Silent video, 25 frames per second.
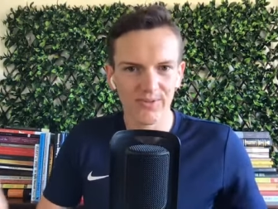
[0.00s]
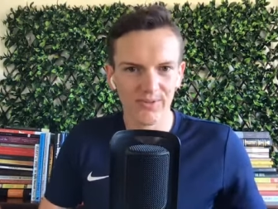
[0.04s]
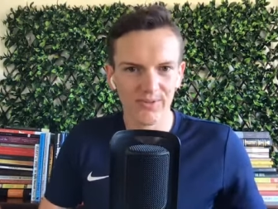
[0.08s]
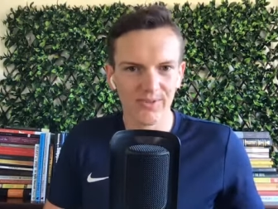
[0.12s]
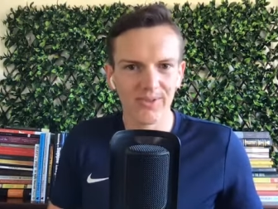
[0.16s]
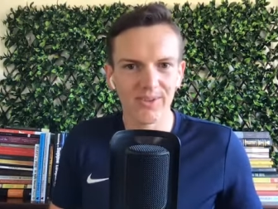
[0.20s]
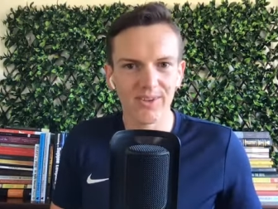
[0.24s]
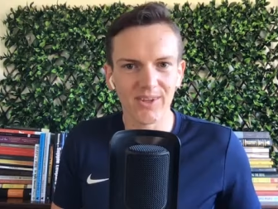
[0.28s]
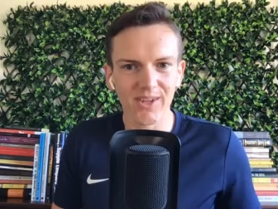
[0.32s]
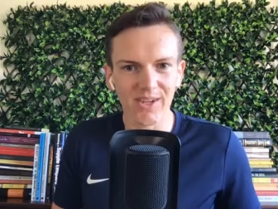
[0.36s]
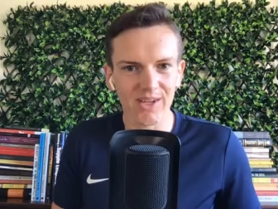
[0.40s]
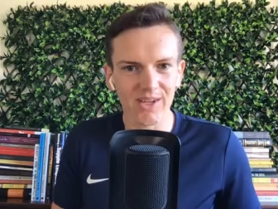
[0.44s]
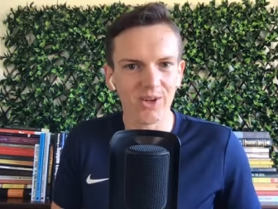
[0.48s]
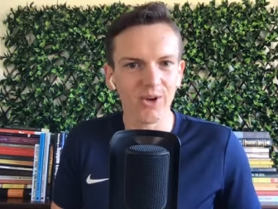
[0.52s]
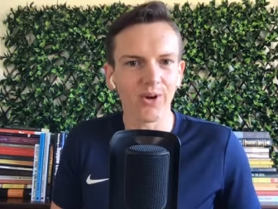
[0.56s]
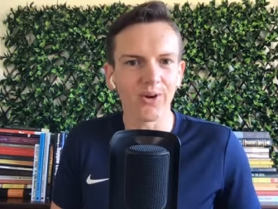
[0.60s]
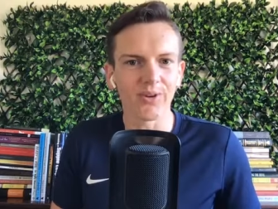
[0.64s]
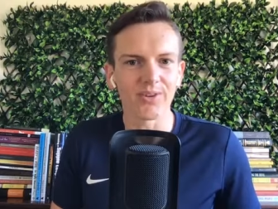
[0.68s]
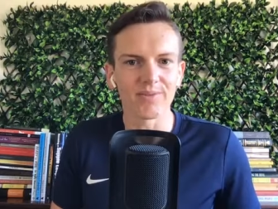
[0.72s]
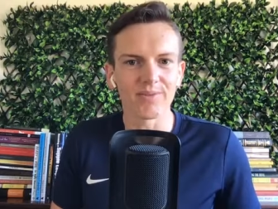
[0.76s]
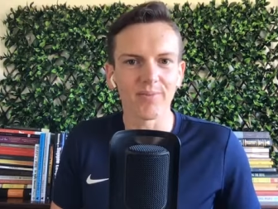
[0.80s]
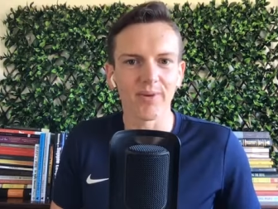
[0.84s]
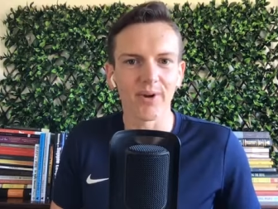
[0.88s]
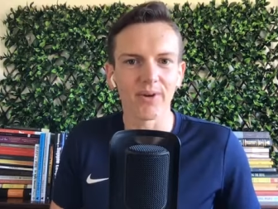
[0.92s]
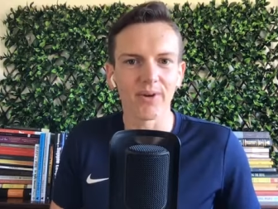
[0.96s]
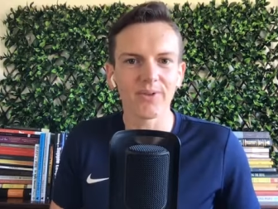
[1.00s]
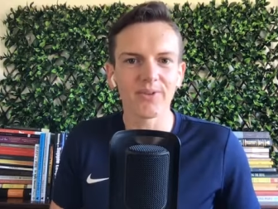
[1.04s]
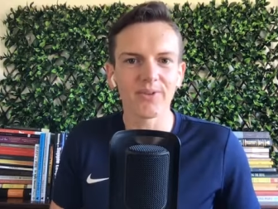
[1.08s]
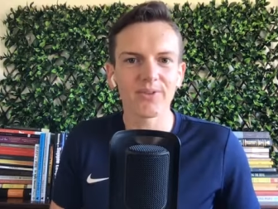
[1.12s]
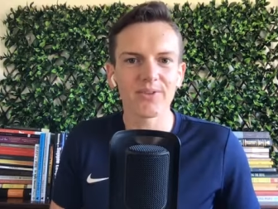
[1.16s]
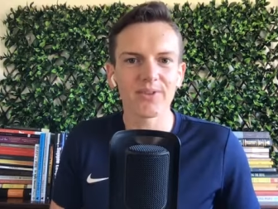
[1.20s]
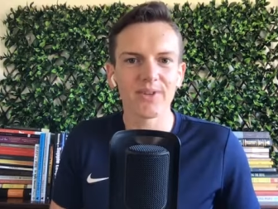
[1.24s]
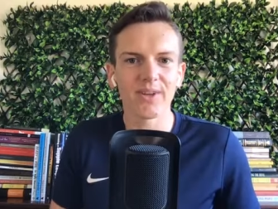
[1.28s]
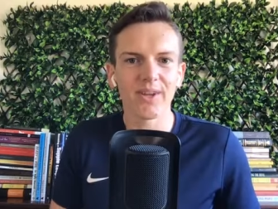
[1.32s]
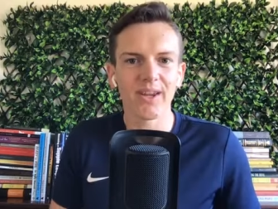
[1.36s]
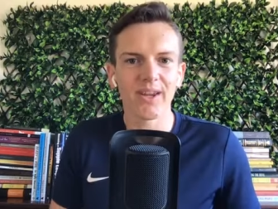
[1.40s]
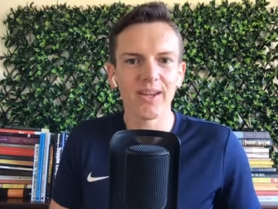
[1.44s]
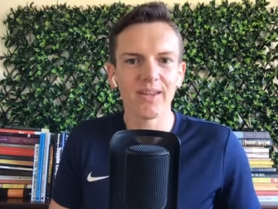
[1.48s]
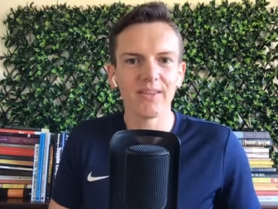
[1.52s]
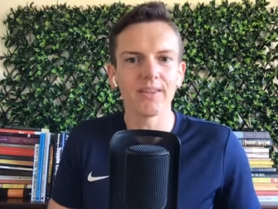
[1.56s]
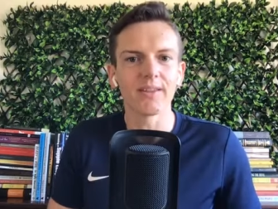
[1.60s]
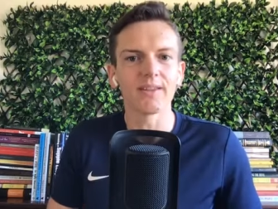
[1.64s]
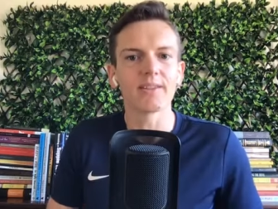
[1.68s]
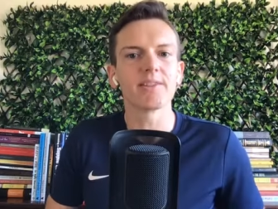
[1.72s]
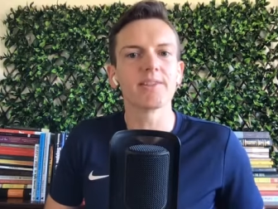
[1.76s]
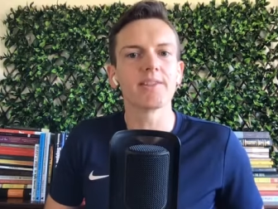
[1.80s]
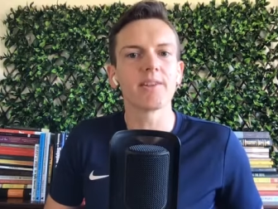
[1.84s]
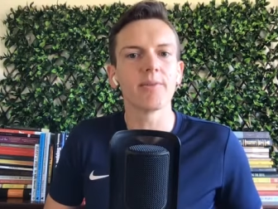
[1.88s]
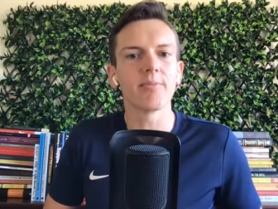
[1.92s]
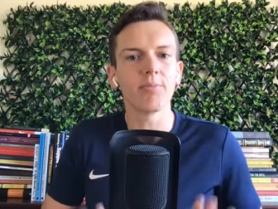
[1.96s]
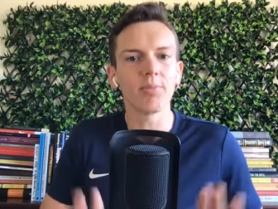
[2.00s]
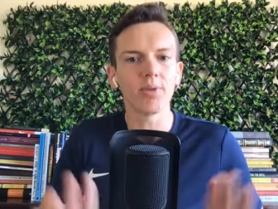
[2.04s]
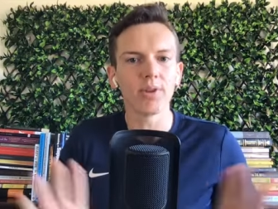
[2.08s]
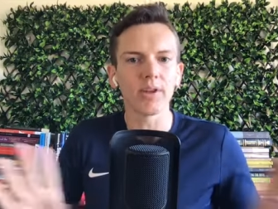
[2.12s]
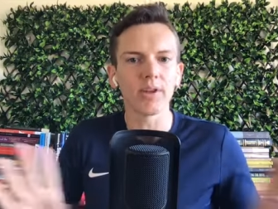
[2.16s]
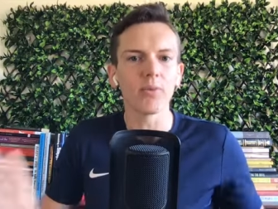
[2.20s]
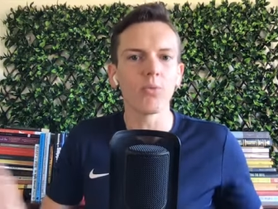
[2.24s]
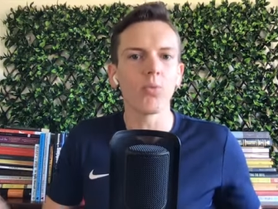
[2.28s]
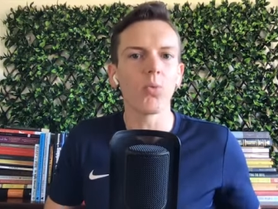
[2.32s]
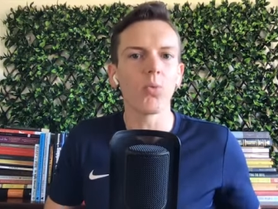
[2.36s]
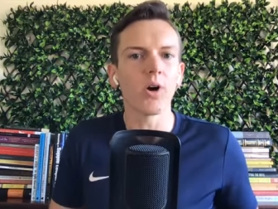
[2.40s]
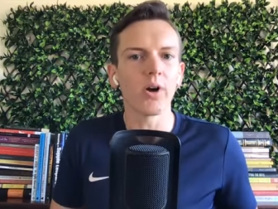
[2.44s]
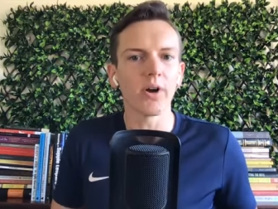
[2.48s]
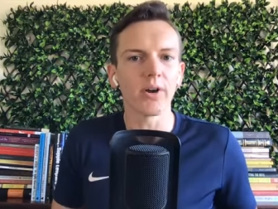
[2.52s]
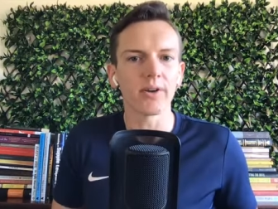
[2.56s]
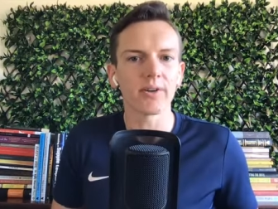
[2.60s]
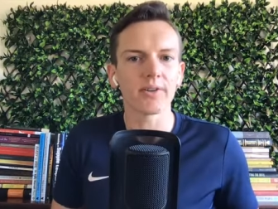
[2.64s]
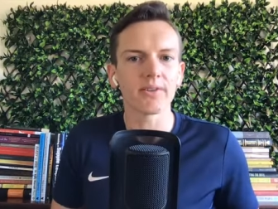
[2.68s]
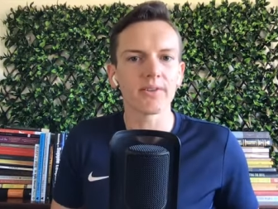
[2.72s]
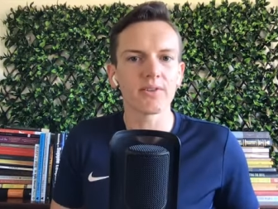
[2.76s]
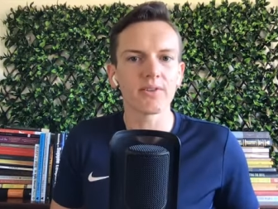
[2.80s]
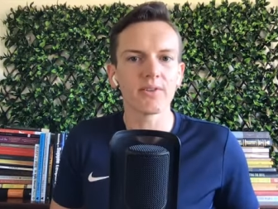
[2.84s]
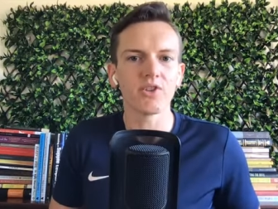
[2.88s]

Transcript: the cosmos that simply works